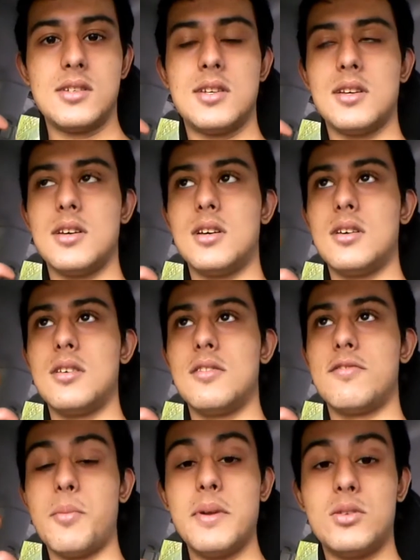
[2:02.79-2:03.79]

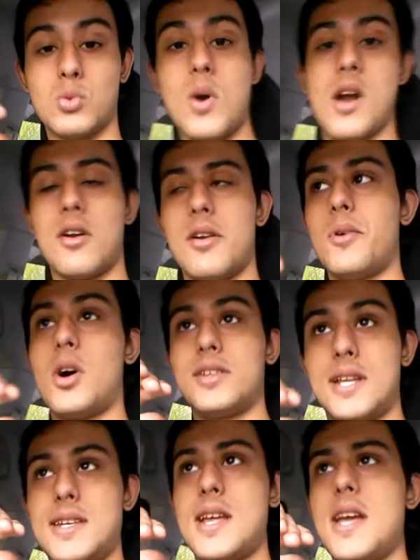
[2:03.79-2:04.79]
for me to wear on that